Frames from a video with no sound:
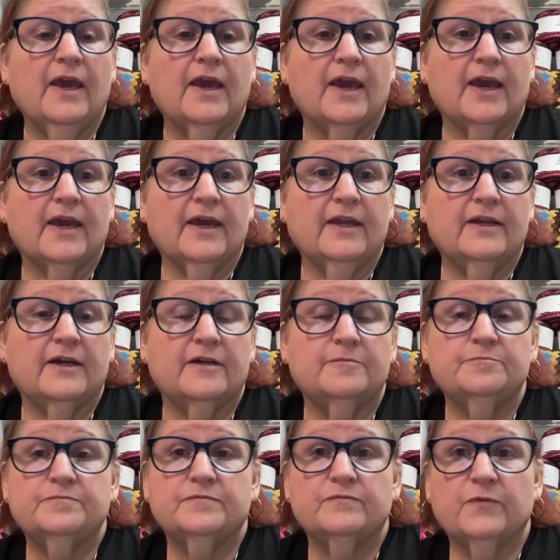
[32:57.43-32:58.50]

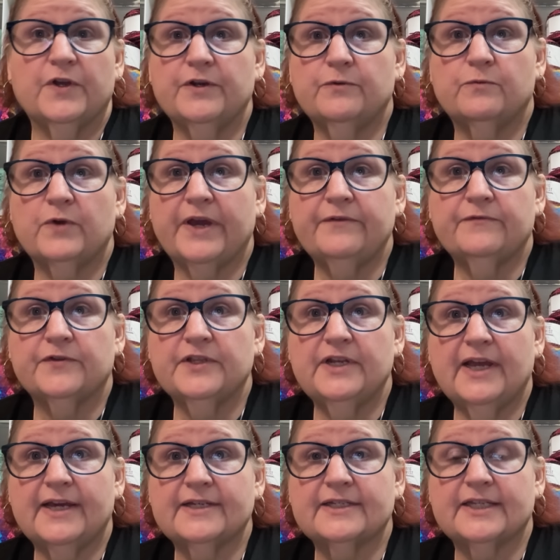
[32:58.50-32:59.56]
And we'll wait for the
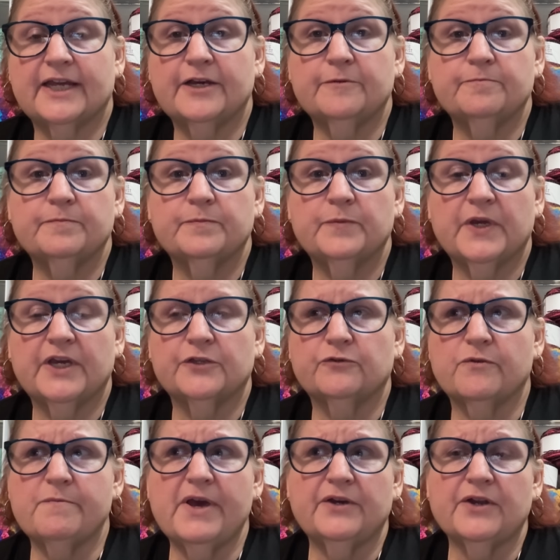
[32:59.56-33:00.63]
next step because we
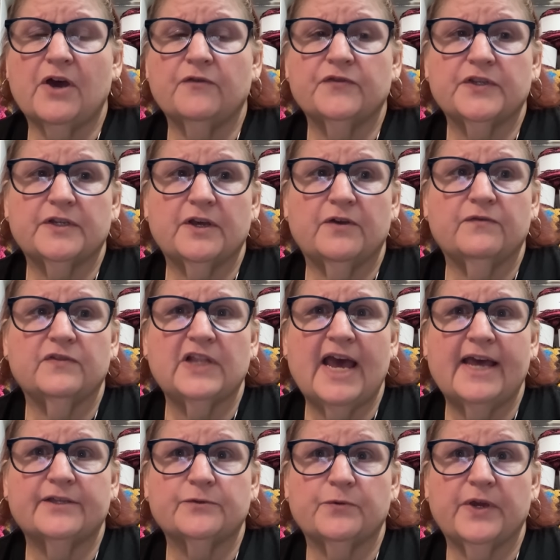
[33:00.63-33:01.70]
mailed off stuff
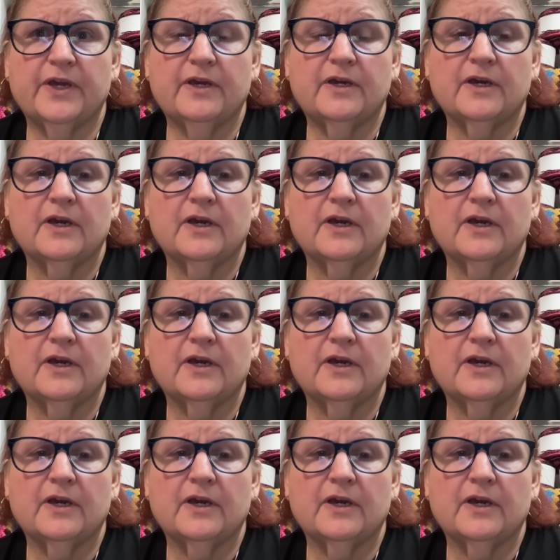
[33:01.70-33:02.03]
last week.